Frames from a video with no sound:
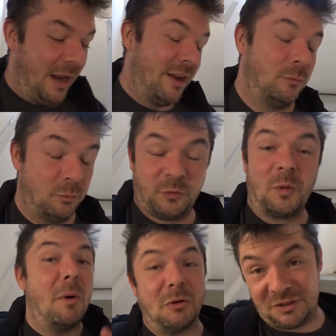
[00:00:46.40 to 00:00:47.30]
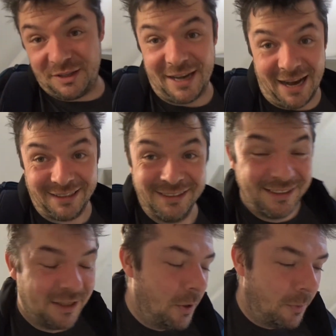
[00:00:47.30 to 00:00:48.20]
have for most of the day,
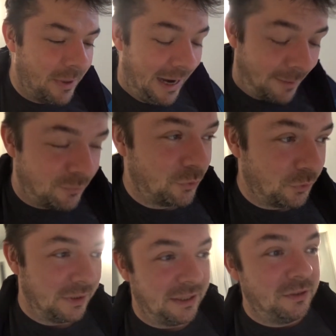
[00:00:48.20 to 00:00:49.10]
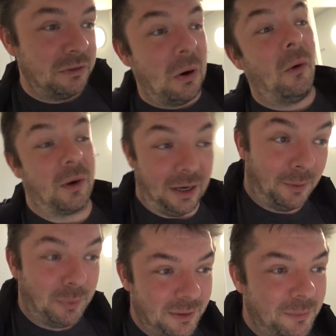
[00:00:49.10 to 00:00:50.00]
been absolutely tore
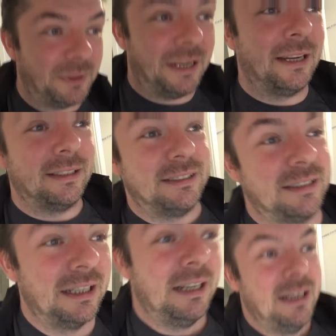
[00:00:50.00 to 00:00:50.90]
up, because